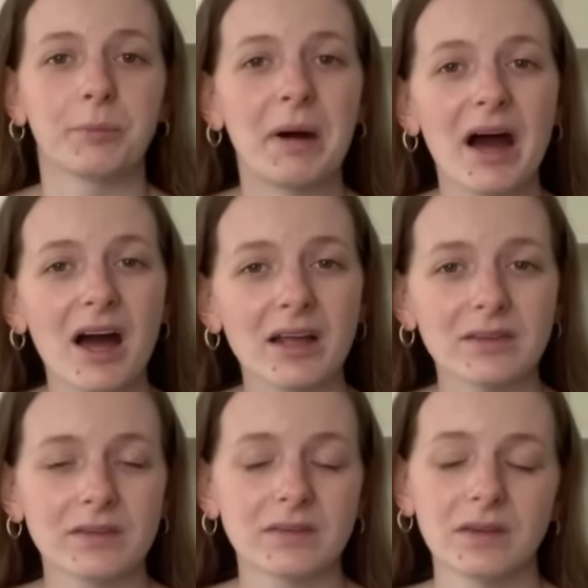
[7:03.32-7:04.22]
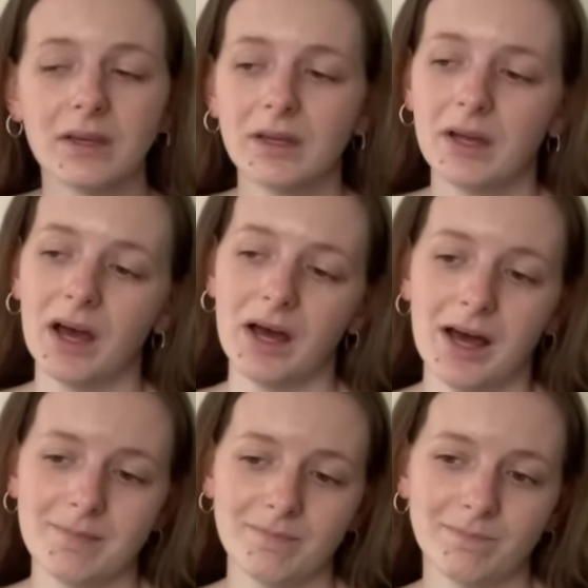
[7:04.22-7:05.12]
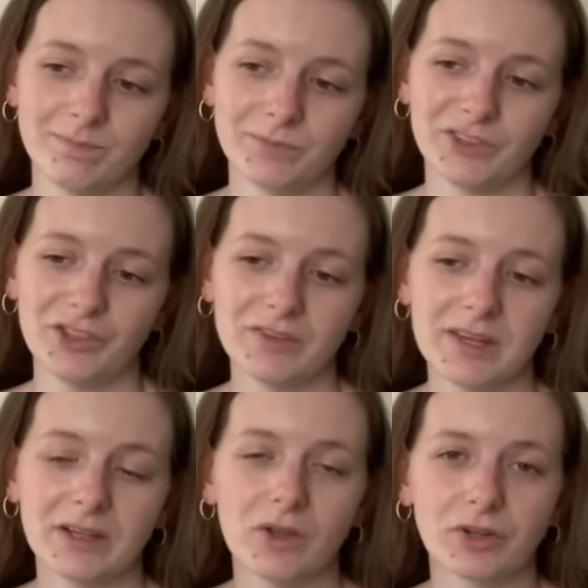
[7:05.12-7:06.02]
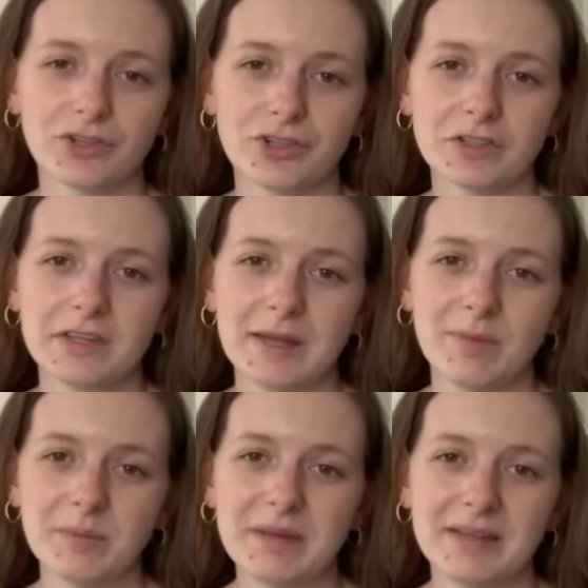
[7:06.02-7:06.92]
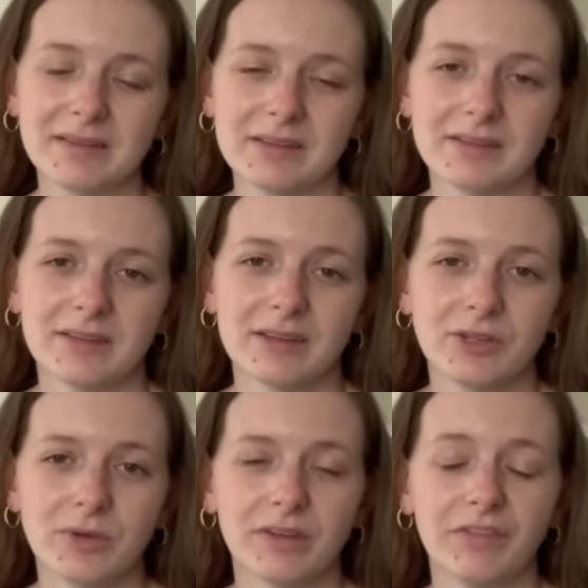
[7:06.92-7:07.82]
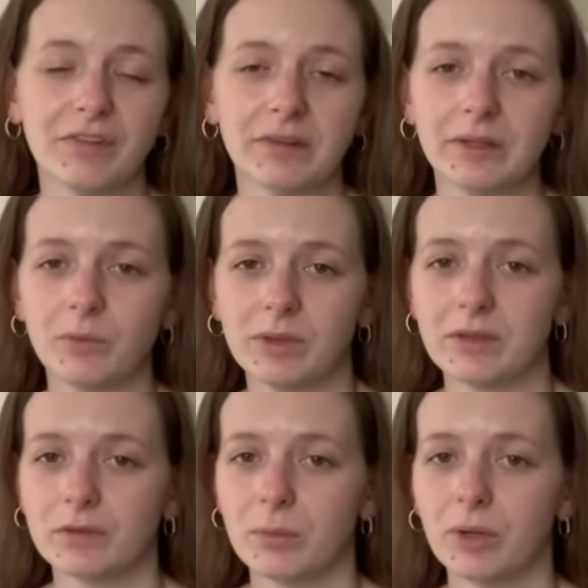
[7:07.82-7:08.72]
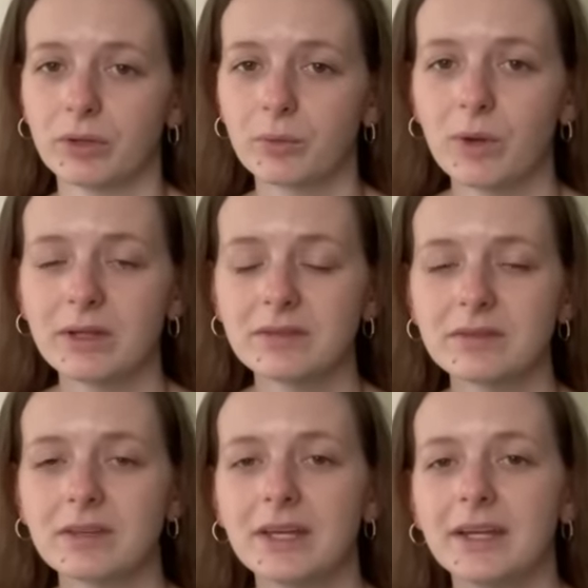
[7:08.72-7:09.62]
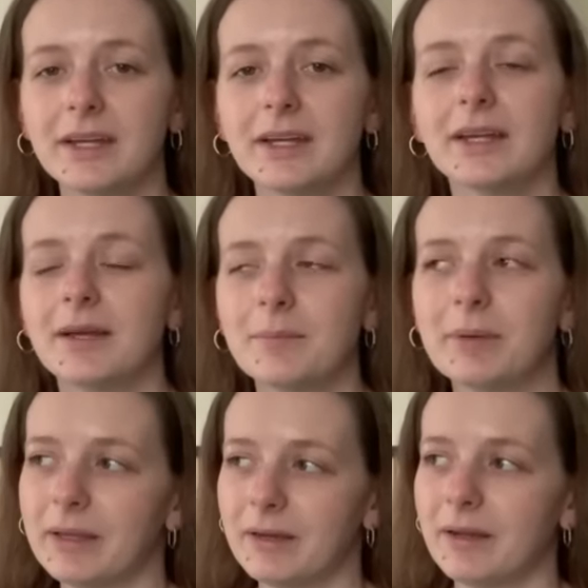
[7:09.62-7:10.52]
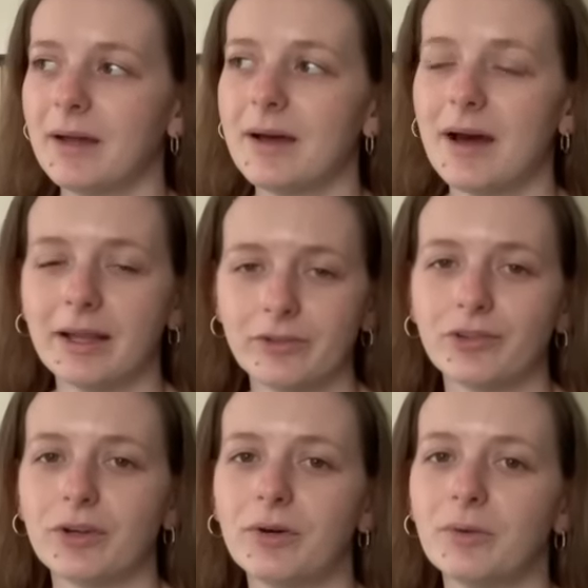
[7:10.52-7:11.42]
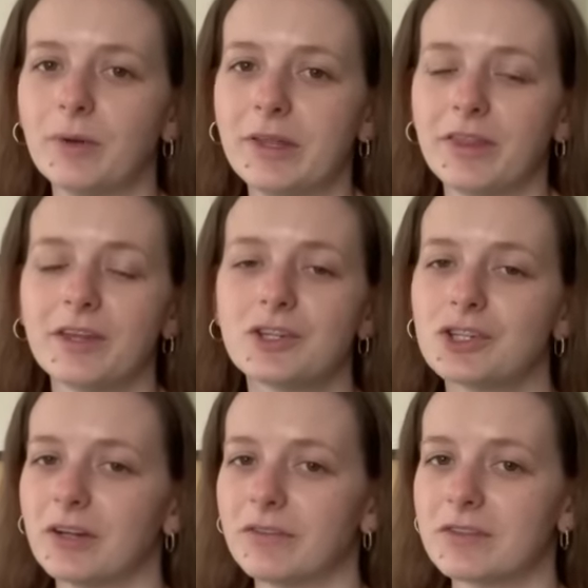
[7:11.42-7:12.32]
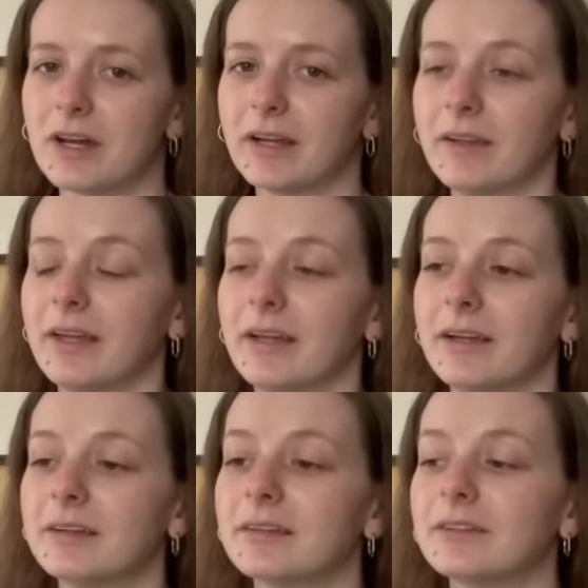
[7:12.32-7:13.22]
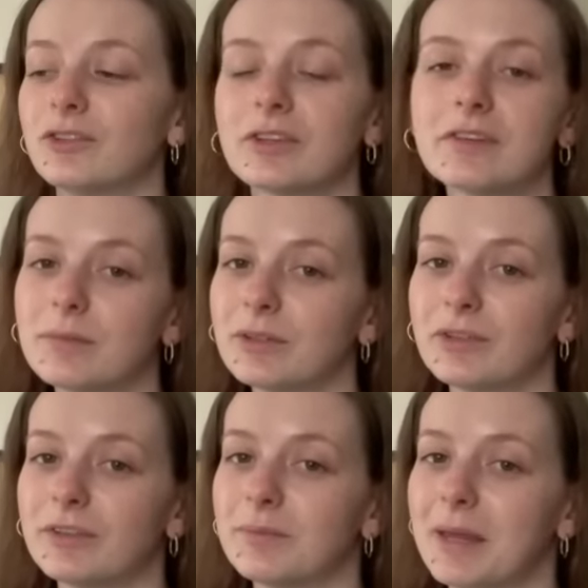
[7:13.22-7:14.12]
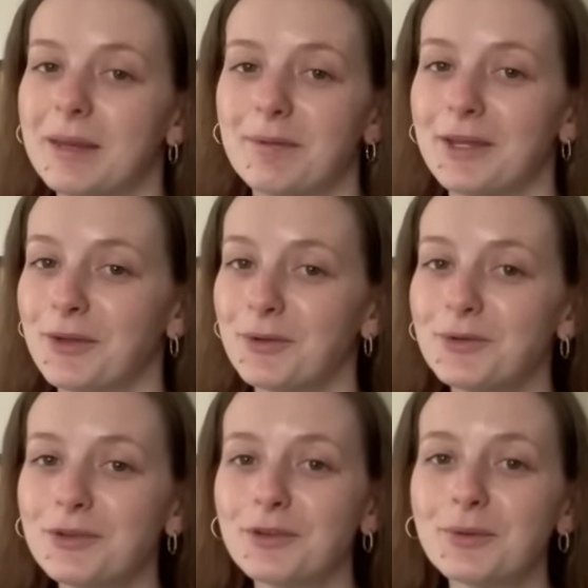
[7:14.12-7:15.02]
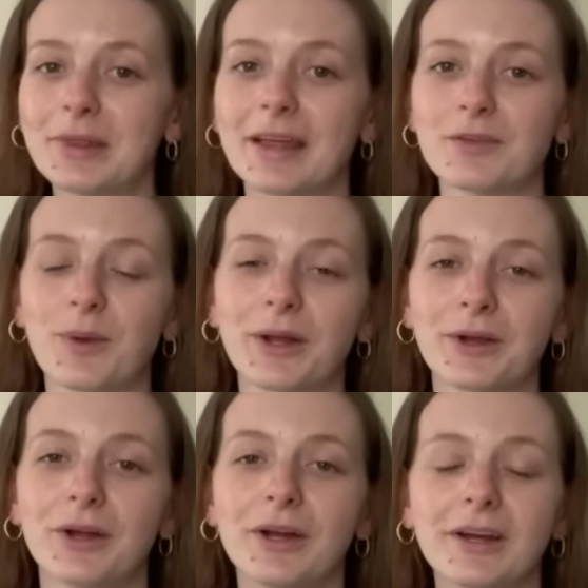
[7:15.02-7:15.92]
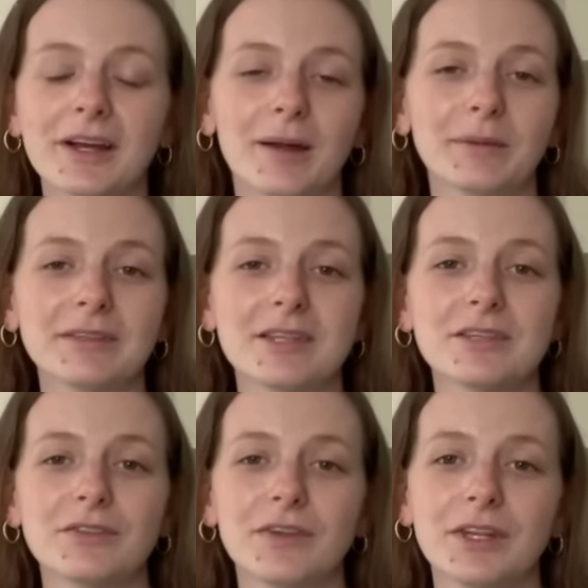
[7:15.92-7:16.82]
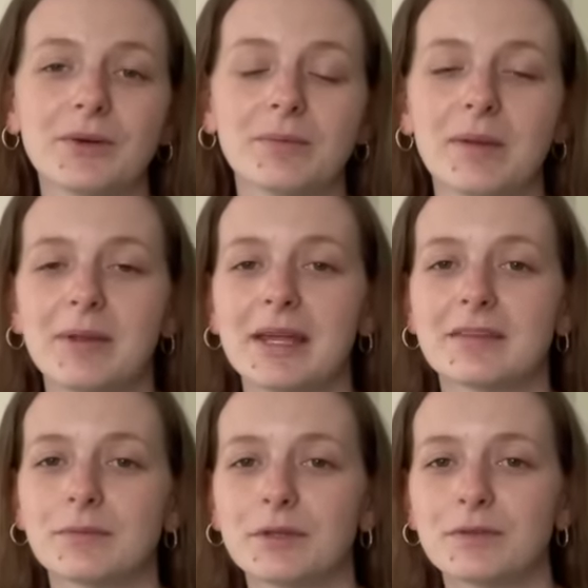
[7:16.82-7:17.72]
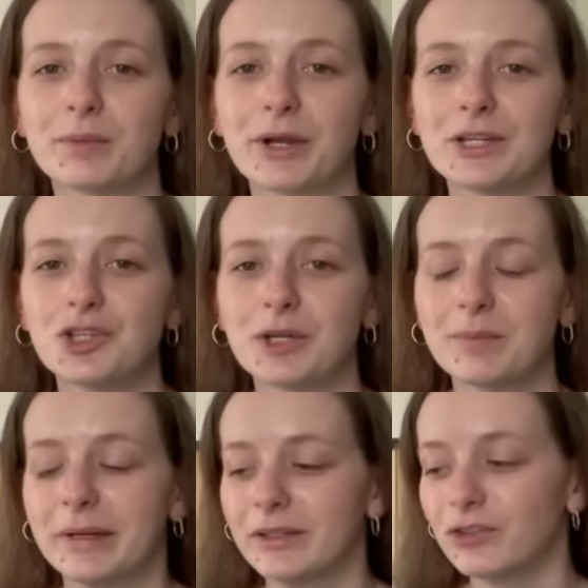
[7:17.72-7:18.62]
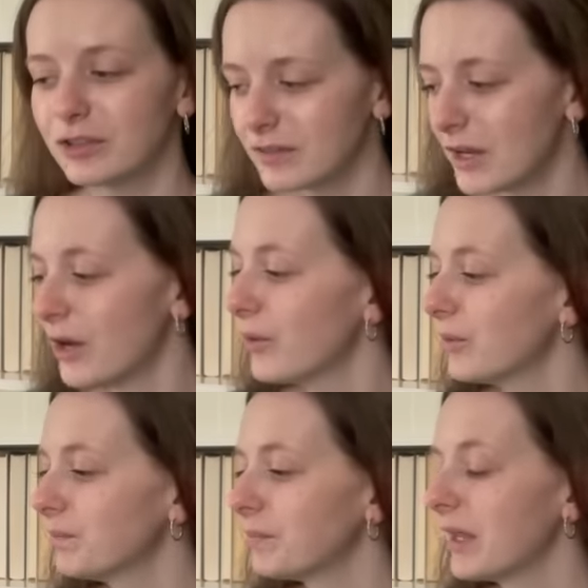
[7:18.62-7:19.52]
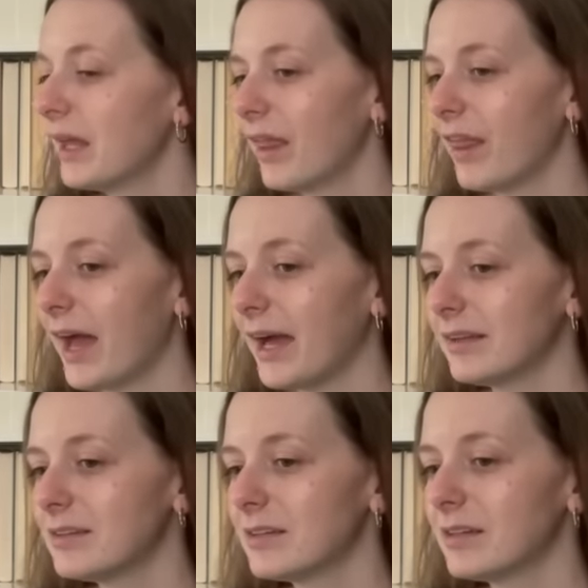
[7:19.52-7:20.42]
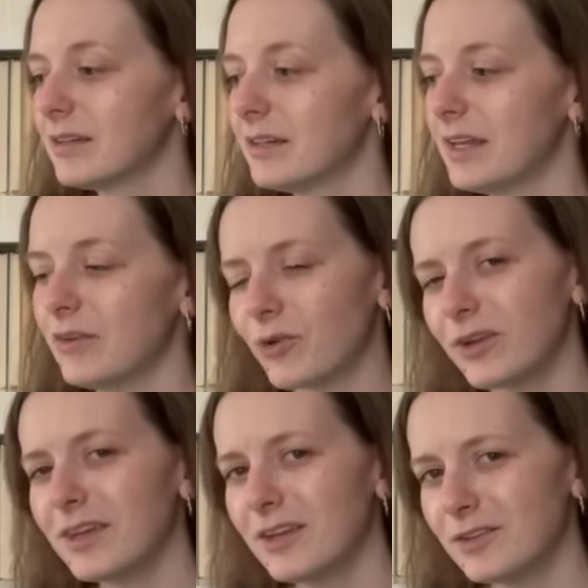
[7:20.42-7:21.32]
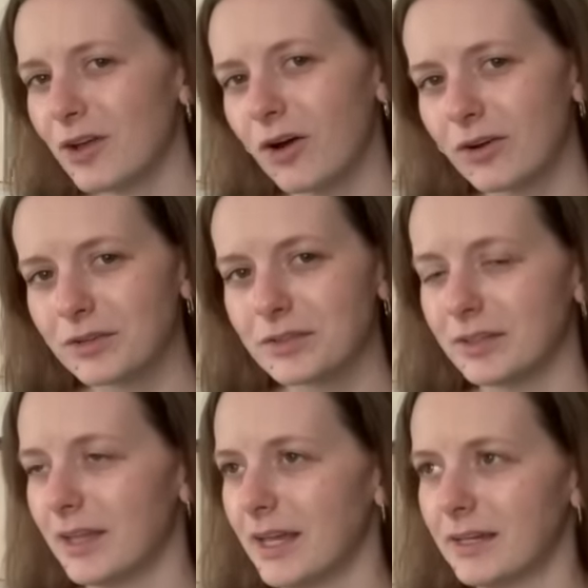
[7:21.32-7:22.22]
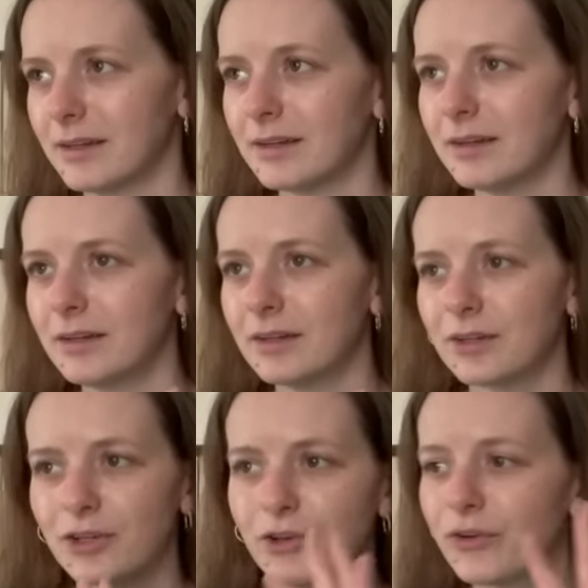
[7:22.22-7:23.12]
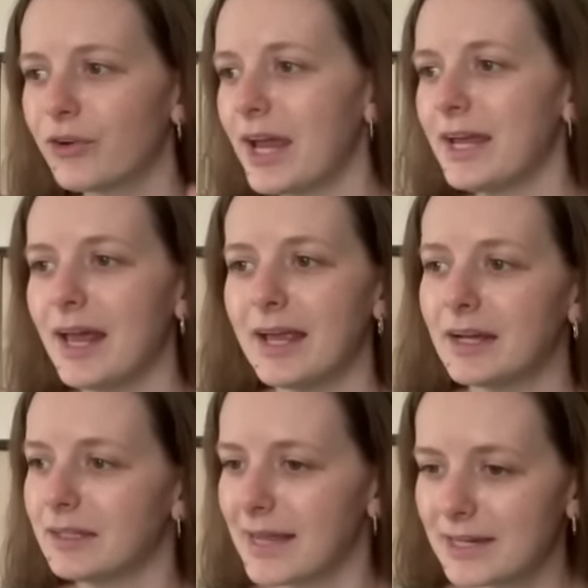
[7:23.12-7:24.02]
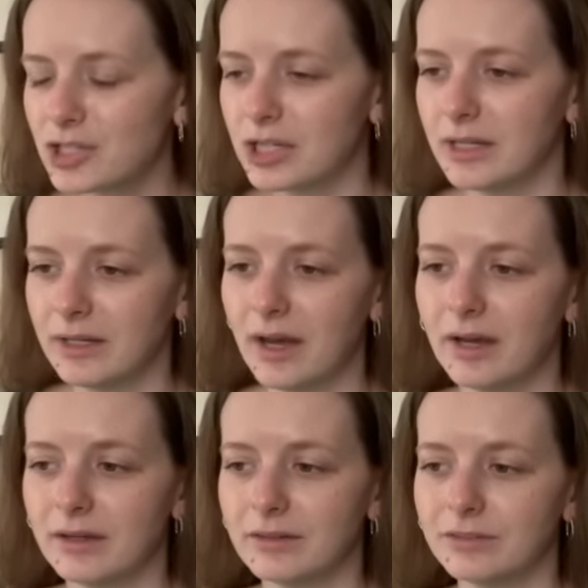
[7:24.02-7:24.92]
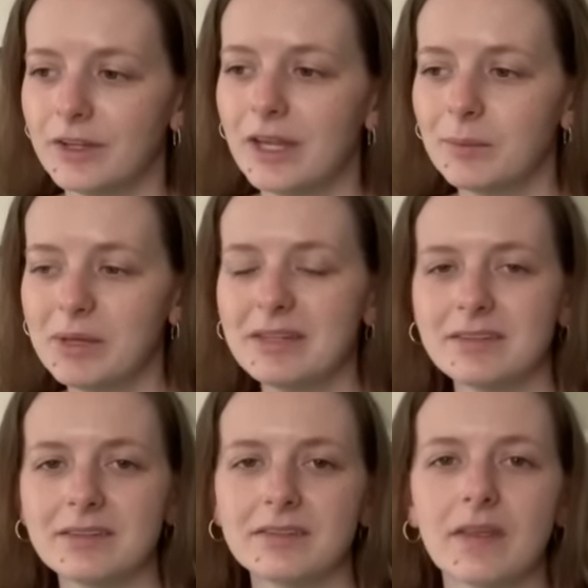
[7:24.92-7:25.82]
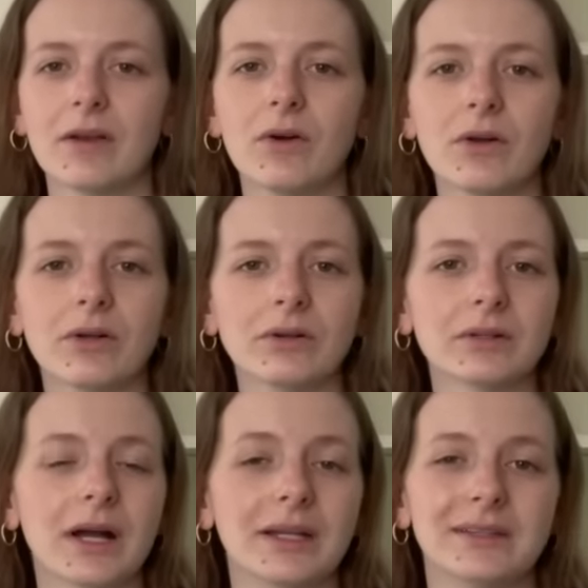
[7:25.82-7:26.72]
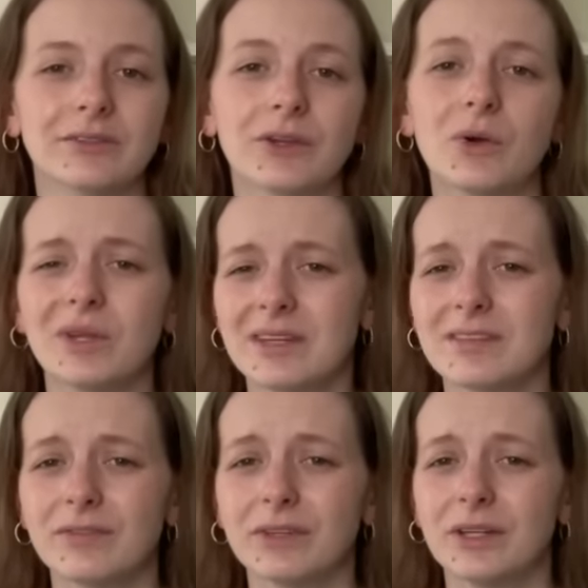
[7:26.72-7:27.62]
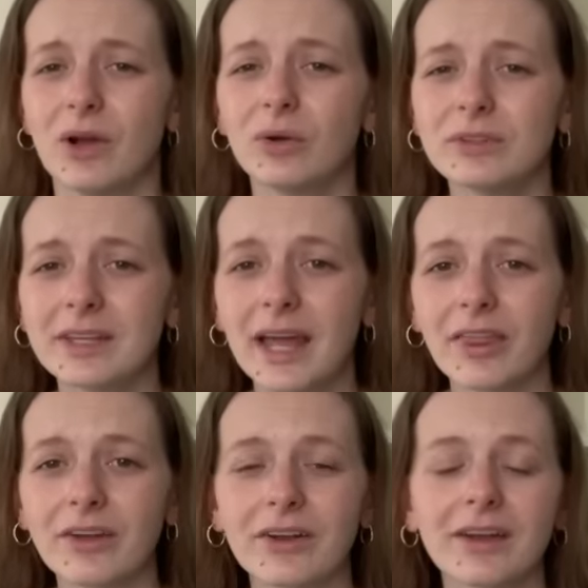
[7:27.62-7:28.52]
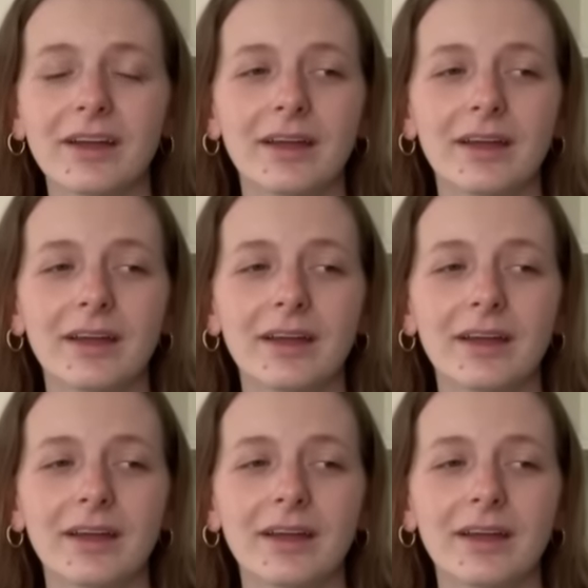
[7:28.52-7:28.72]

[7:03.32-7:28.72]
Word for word: pots, um, just like larger statement pieces and then you can fill in with the smaller ones. But I struggle with shelf styling just as much as maybe you do and that's why you're coming to this video to maybe get some inspiration but just know that it really is hard to like curate a collection of pieces that all kind of cohesively go together